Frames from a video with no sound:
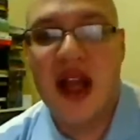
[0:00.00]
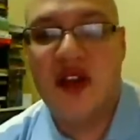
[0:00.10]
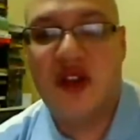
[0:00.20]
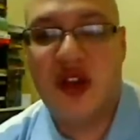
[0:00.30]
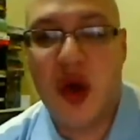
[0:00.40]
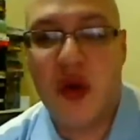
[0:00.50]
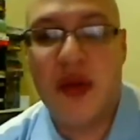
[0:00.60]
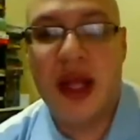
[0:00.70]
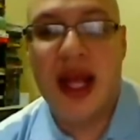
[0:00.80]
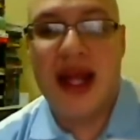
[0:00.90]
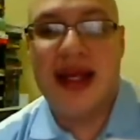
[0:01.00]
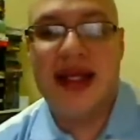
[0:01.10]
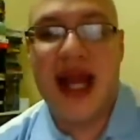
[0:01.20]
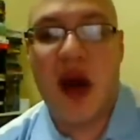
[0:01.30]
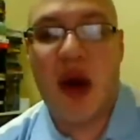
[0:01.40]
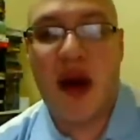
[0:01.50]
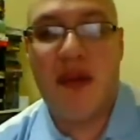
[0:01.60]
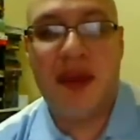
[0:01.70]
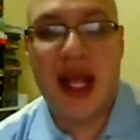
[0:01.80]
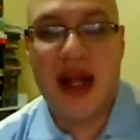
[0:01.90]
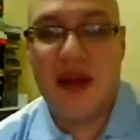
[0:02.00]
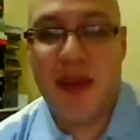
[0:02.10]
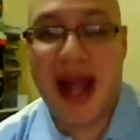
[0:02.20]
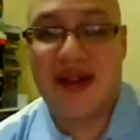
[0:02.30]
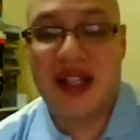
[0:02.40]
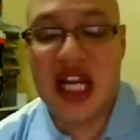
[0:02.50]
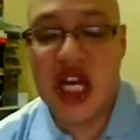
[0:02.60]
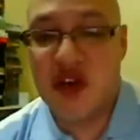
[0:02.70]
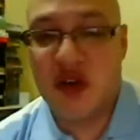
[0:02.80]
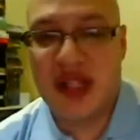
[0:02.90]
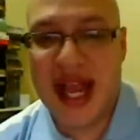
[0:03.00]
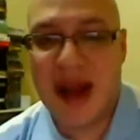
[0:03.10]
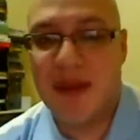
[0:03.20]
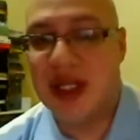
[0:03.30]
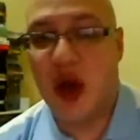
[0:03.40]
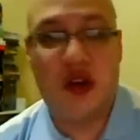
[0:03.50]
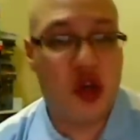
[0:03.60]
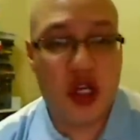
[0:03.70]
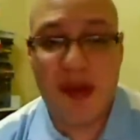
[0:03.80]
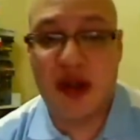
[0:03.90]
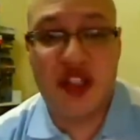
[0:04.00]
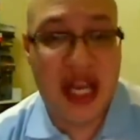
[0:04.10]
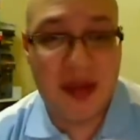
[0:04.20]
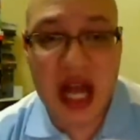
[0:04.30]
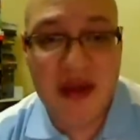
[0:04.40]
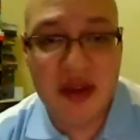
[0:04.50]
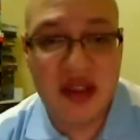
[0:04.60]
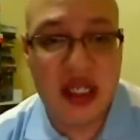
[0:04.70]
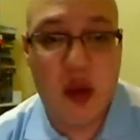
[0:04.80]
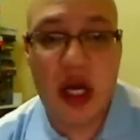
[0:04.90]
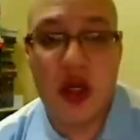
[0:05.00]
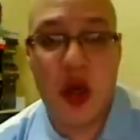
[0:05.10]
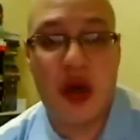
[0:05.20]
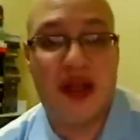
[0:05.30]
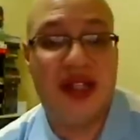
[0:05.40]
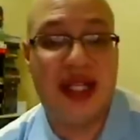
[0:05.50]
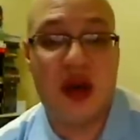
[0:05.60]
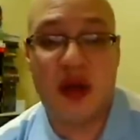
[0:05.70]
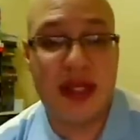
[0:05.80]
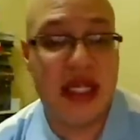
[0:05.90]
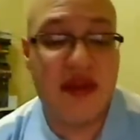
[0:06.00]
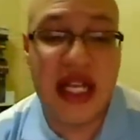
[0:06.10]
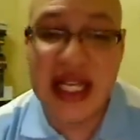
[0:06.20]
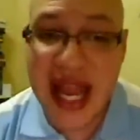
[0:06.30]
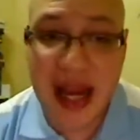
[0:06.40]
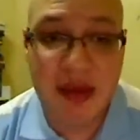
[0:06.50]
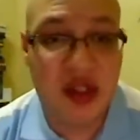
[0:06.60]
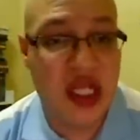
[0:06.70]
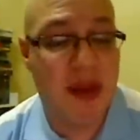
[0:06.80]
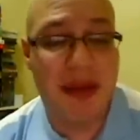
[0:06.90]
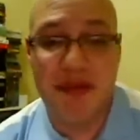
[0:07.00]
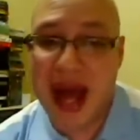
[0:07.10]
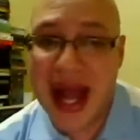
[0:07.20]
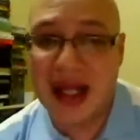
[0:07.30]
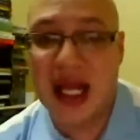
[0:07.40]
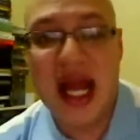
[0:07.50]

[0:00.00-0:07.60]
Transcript: So now back to the heroes camp, they're all talking about James. Obviously they want to know, is he going to be leaving the game, is he coming back?